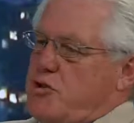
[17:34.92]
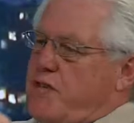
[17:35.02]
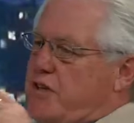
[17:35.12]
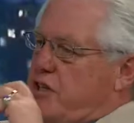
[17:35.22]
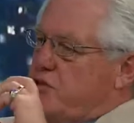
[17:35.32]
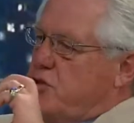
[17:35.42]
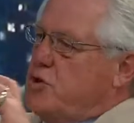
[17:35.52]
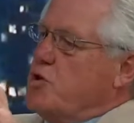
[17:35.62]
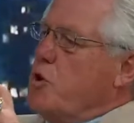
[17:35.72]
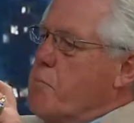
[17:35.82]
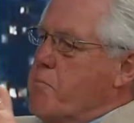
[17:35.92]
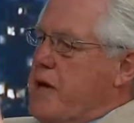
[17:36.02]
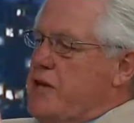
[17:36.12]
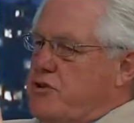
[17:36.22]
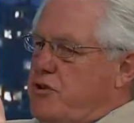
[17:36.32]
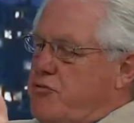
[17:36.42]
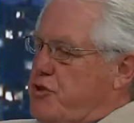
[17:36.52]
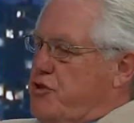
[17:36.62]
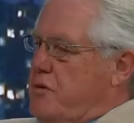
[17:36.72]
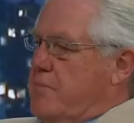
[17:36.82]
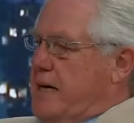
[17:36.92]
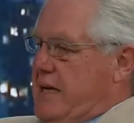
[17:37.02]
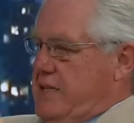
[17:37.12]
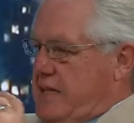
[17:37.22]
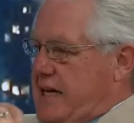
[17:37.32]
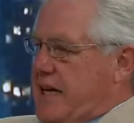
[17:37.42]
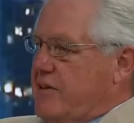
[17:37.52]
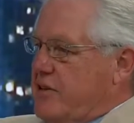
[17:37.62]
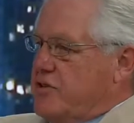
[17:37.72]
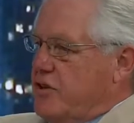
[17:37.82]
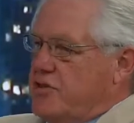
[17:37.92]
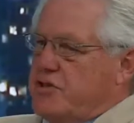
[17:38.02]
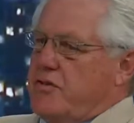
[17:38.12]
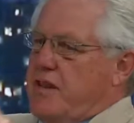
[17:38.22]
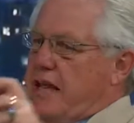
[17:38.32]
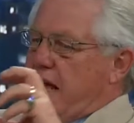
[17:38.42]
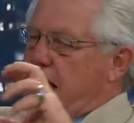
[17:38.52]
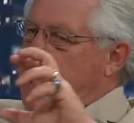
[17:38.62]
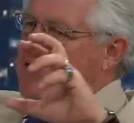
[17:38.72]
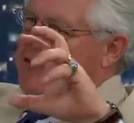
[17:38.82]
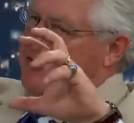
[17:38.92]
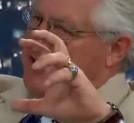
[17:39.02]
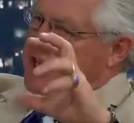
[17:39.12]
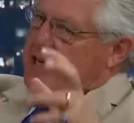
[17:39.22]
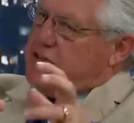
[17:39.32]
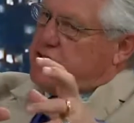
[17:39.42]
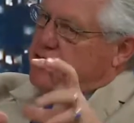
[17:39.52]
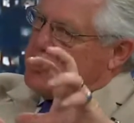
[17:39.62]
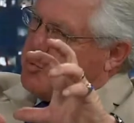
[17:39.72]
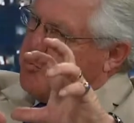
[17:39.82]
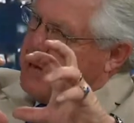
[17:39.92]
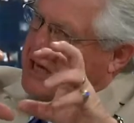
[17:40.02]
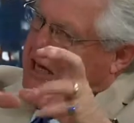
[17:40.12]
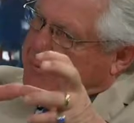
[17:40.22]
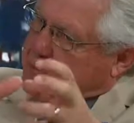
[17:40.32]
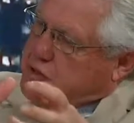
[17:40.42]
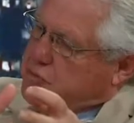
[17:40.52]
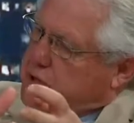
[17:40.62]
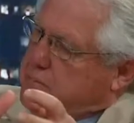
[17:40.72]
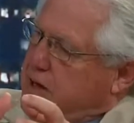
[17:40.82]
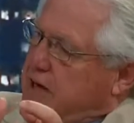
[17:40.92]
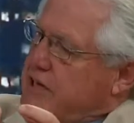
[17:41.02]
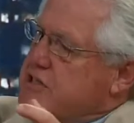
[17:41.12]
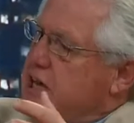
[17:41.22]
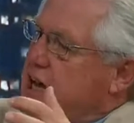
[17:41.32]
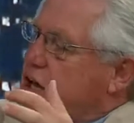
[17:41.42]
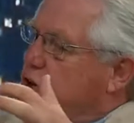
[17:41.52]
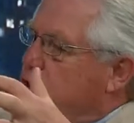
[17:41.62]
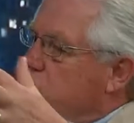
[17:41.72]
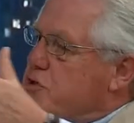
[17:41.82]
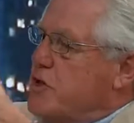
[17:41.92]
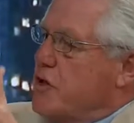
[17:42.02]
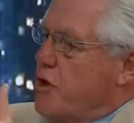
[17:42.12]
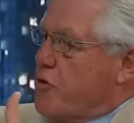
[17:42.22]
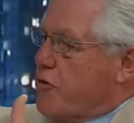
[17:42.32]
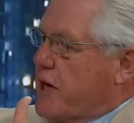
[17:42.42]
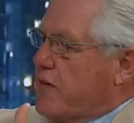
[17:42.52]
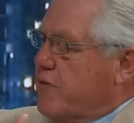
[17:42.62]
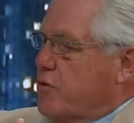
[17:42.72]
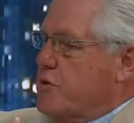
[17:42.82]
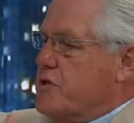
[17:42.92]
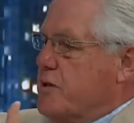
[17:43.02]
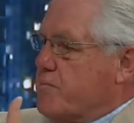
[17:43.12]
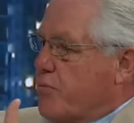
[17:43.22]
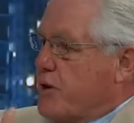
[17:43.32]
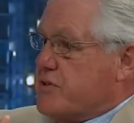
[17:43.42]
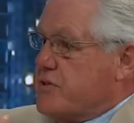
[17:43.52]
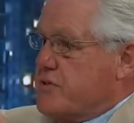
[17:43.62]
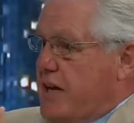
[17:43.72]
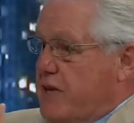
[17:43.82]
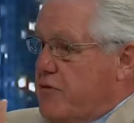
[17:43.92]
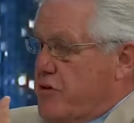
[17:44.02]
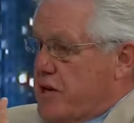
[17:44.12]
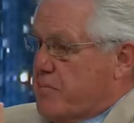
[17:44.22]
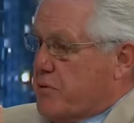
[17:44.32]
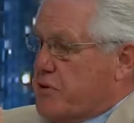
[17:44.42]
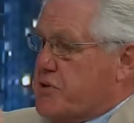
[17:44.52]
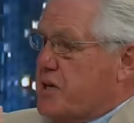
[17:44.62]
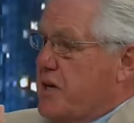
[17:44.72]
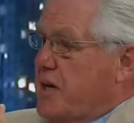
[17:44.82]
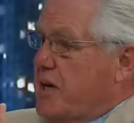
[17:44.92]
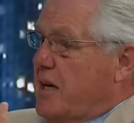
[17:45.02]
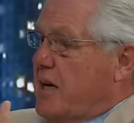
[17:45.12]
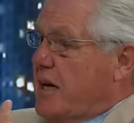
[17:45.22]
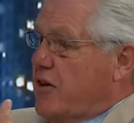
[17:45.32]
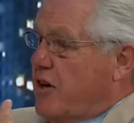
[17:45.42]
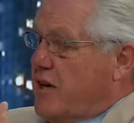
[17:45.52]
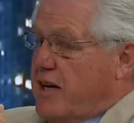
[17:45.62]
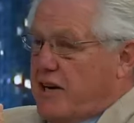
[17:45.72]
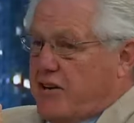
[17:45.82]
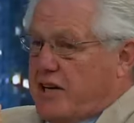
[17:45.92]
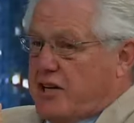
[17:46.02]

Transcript: So you've got these two major Christian bodies, the Catholic Church and, and the United Church, making up those three bodies, losing their influence and presence and their numbers uh, in our in our